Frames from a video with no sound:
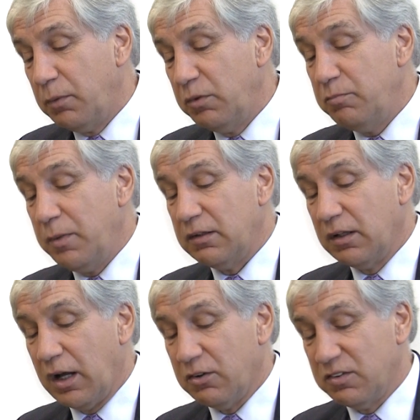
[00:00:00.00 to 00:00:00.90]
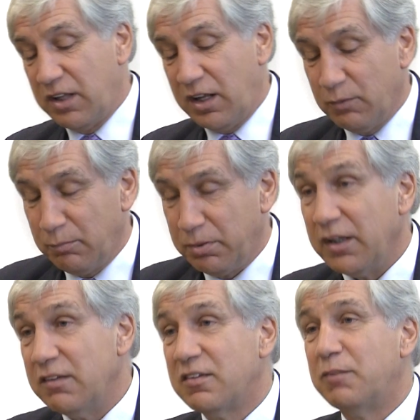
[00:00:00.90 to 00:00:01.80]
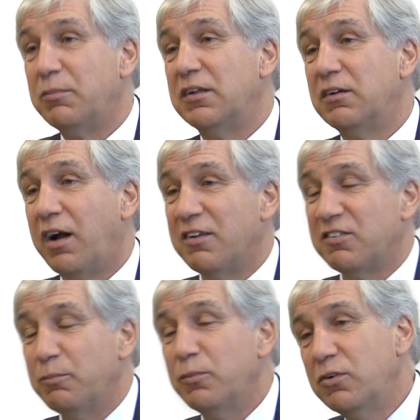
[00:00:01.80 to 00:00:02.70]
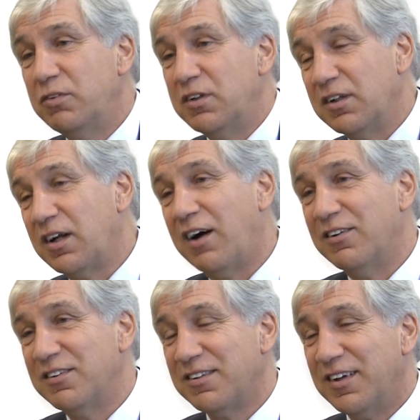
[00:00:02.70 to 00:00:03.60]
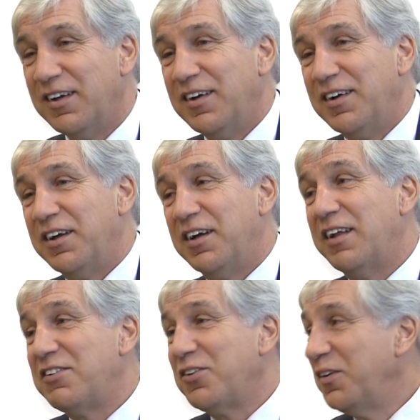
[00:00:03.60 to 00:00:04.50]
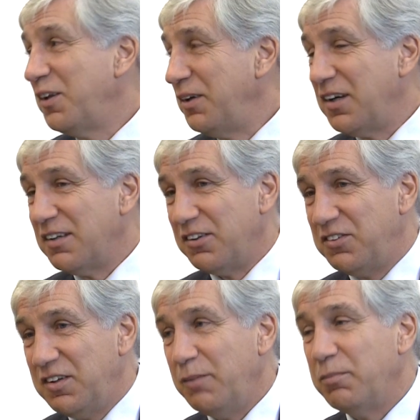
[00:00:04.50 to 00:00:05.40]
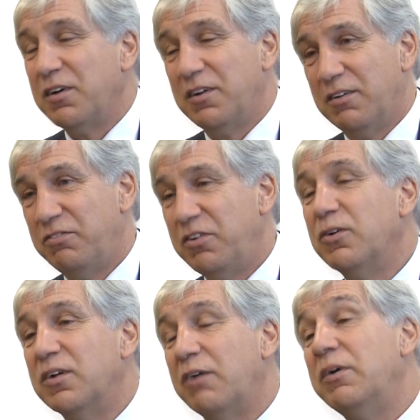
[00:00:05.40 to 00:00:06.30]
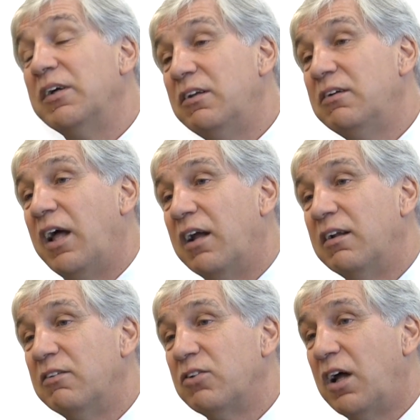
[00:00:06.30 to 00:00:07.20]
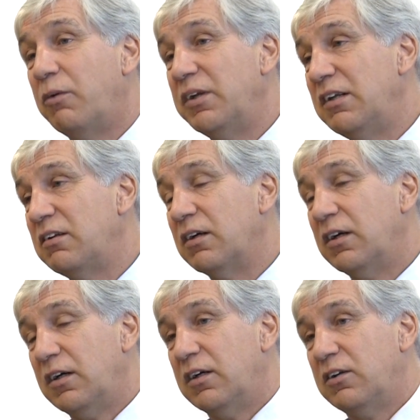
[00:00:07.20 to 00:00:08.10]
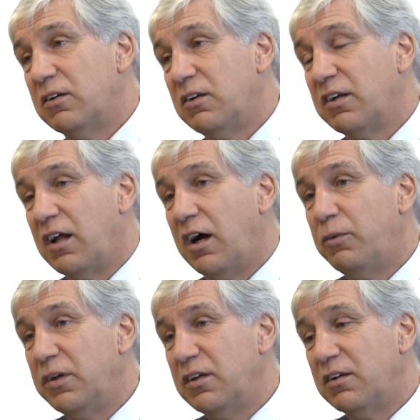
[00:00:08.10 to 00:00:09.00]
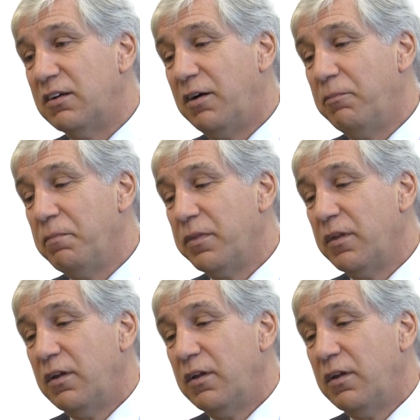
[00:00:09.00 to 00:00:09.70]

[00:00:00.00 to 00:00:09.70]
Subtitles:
but we've made the cows stand in one place and made the grass move to the cows. And that's only because of cheap fuel that we could do that. And so now we need to look at how we can